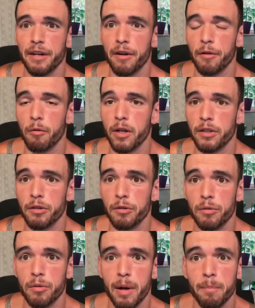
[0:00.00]
you know, the ones
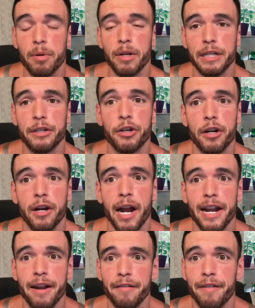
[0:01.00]
who I'm pretty sure
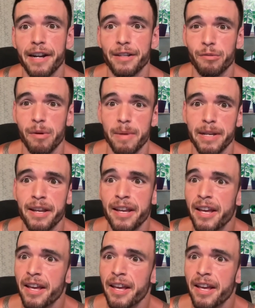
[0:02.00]
identified as women,